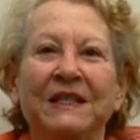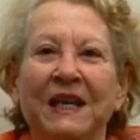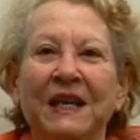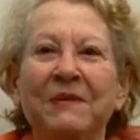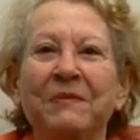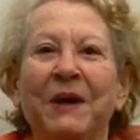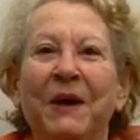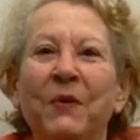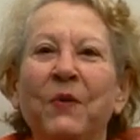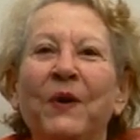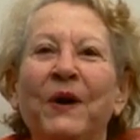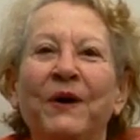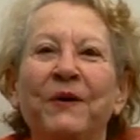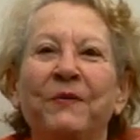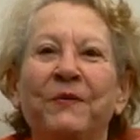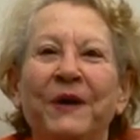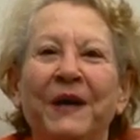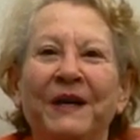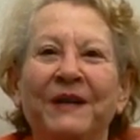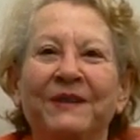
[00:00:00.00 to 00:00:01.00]
take my
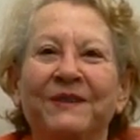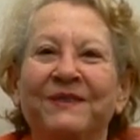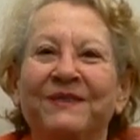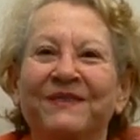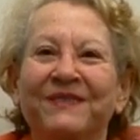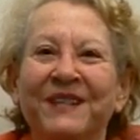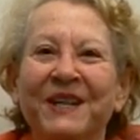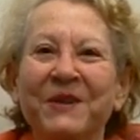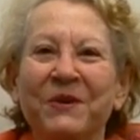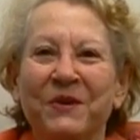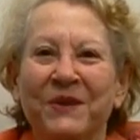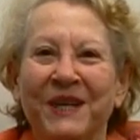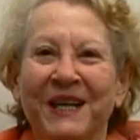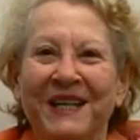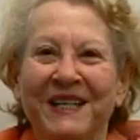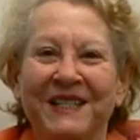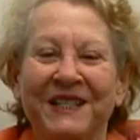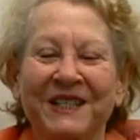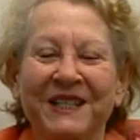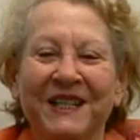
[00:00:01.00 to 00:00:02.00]
wife out dinner
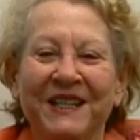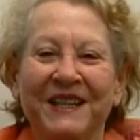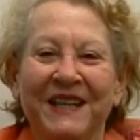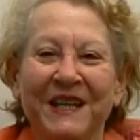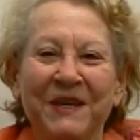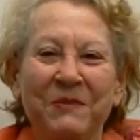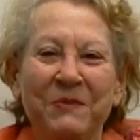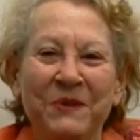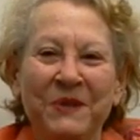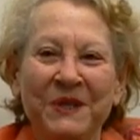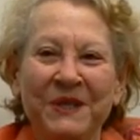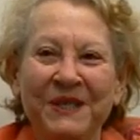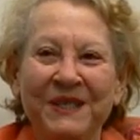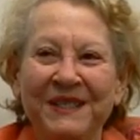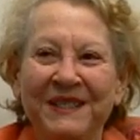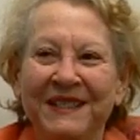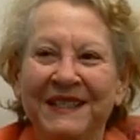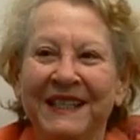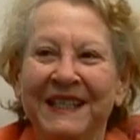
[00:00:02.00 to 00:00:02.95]
dancing. And they would.